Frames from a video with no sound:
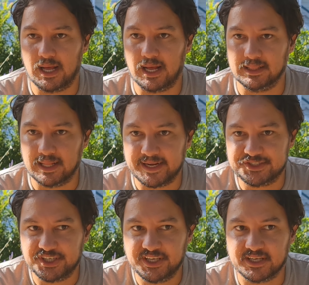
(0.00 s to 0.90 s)
a
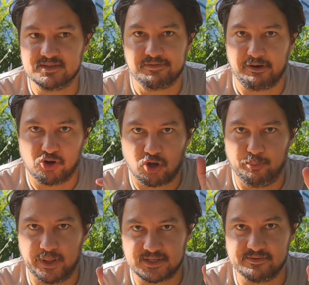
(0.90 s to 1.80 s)
lychee is very
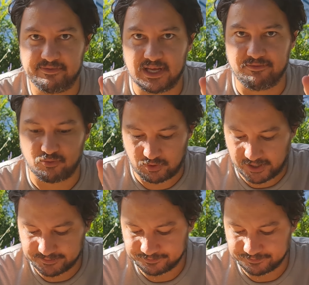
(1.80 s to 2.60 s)
complex in flavor, right?